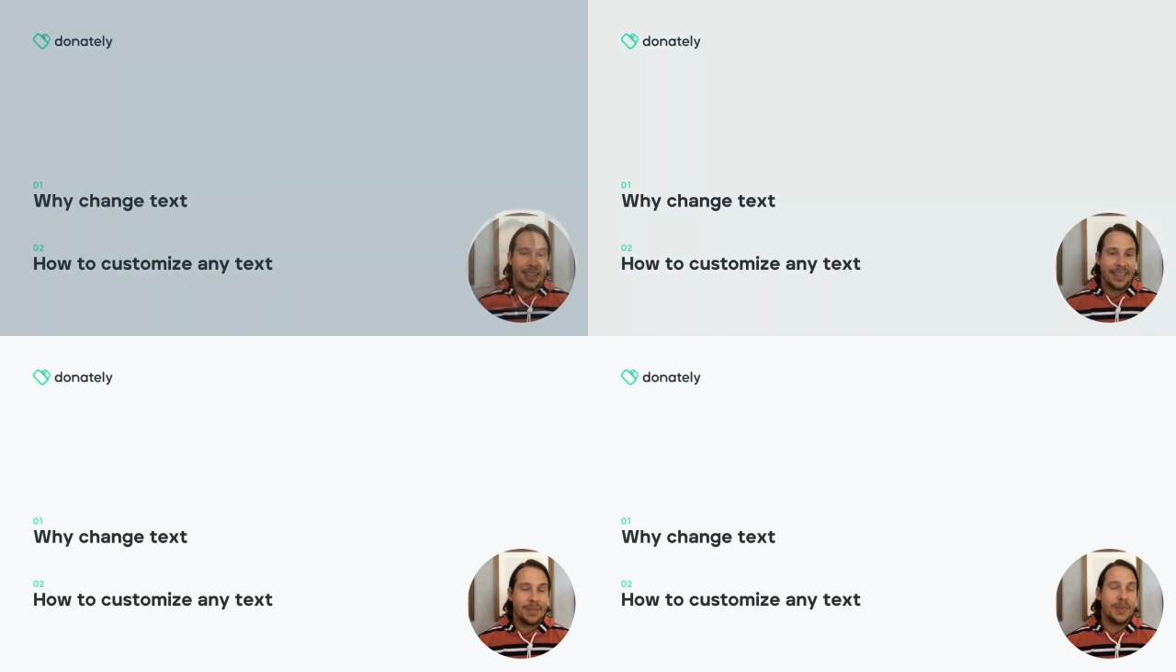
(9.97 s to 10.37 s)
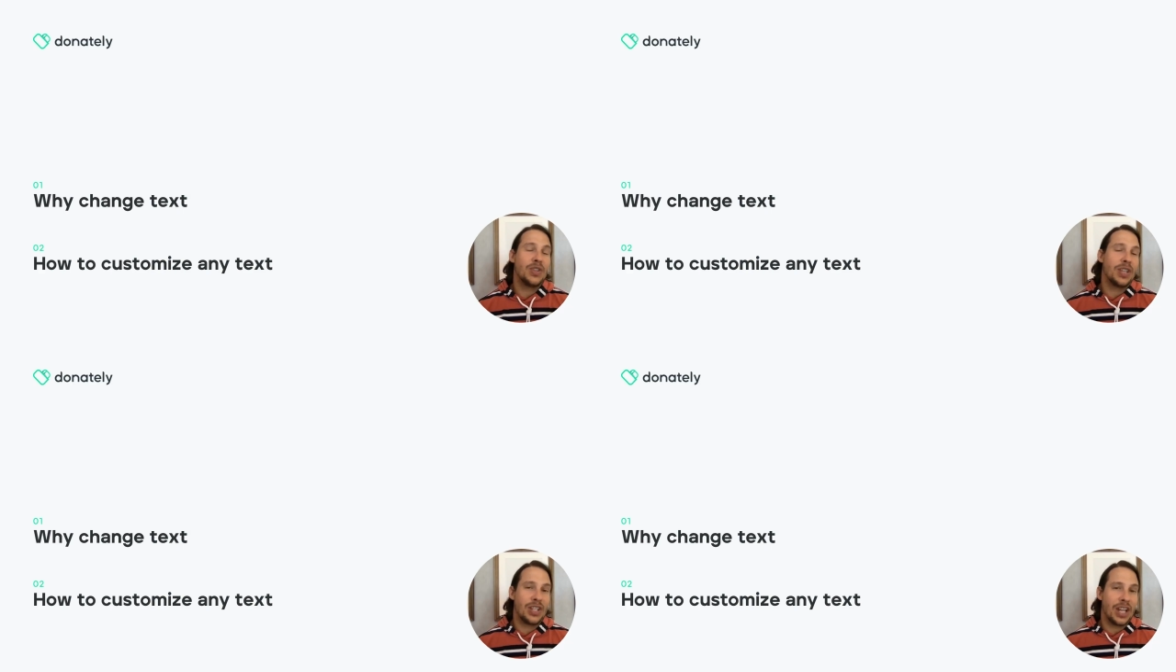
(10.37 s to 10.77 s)
This means
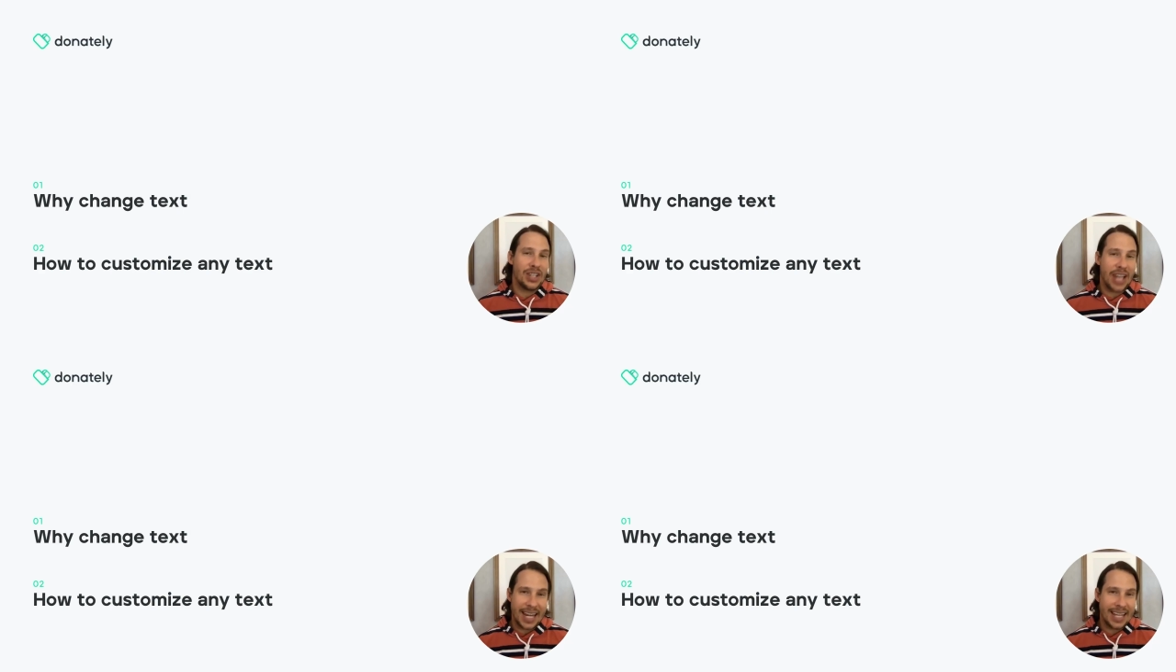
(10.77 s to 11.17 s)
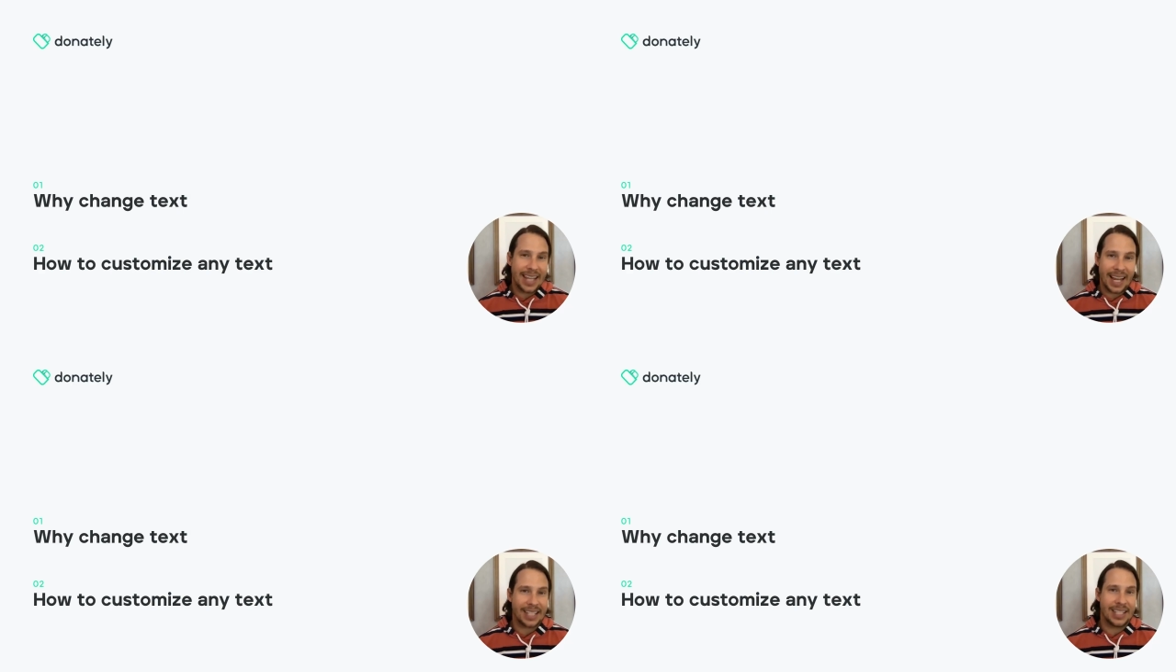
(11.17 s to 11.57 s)
you can change any
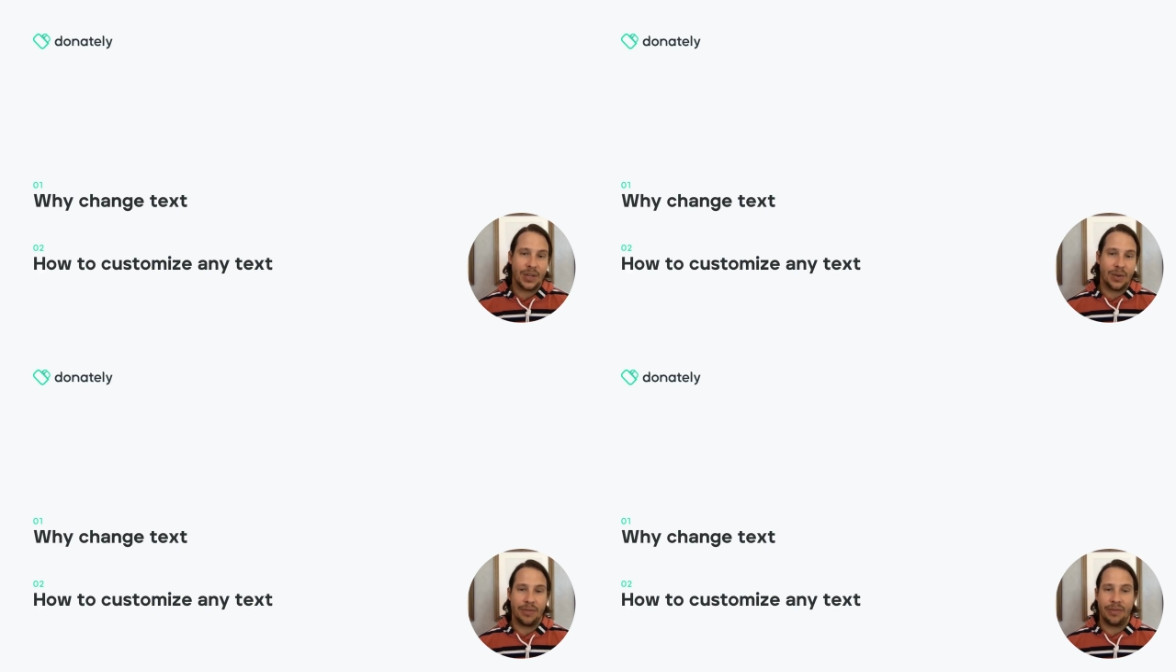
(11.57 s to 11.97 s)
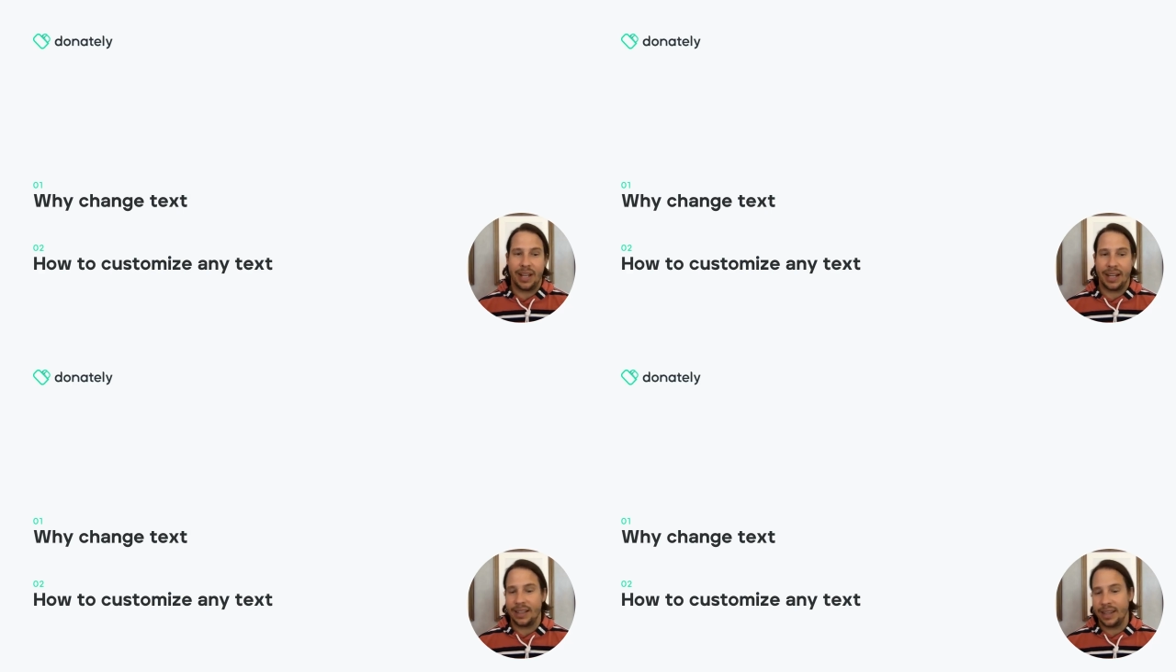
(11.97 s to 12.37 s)
text to
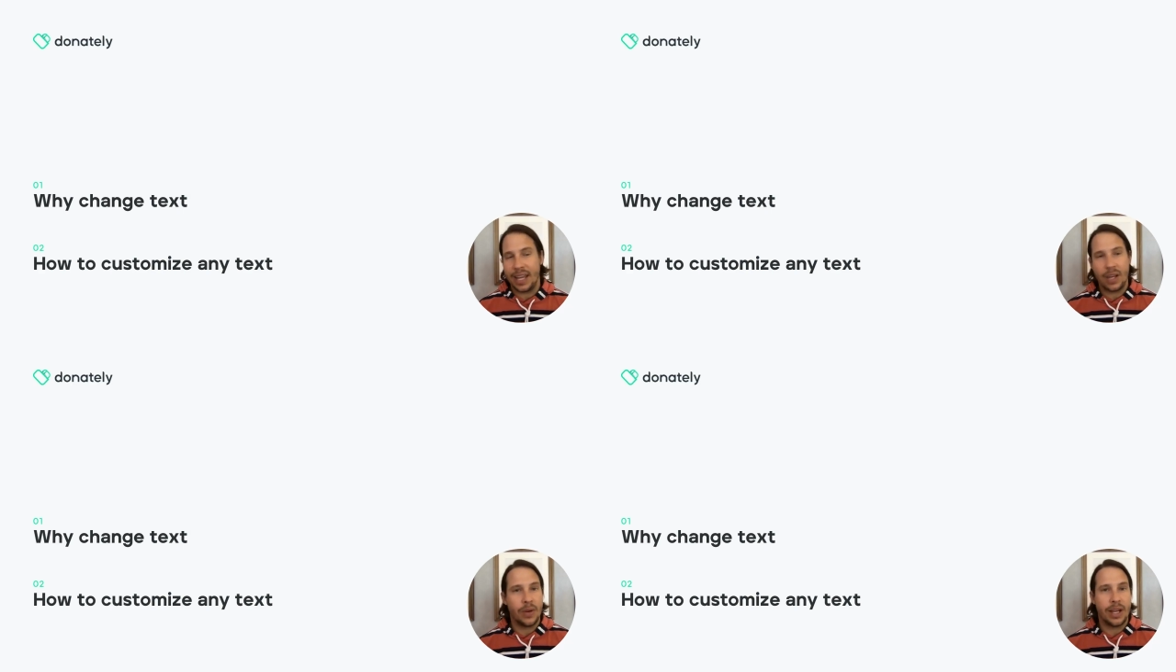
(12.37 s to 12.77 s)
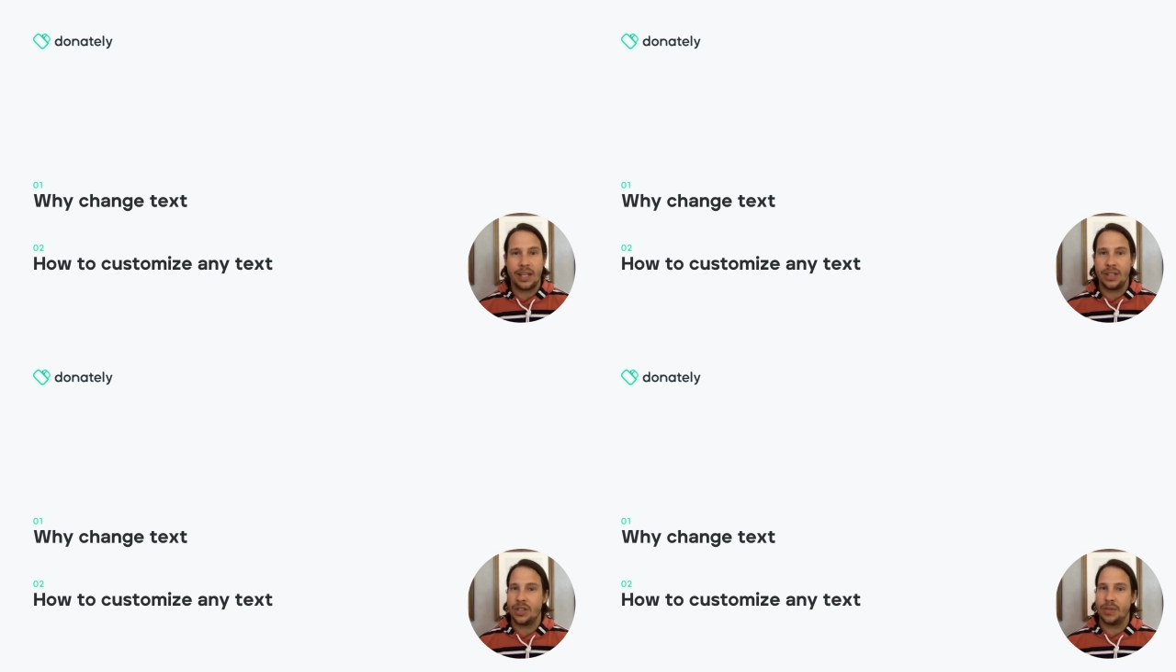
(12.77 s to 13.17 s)
reflect
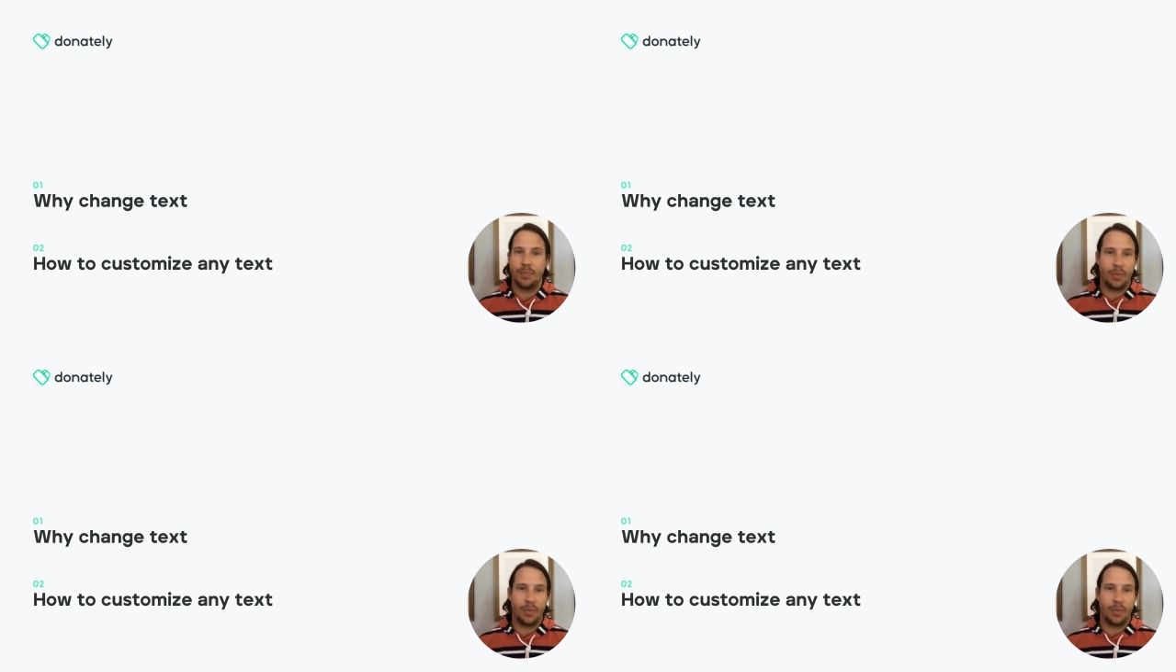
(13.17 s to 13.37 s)
language,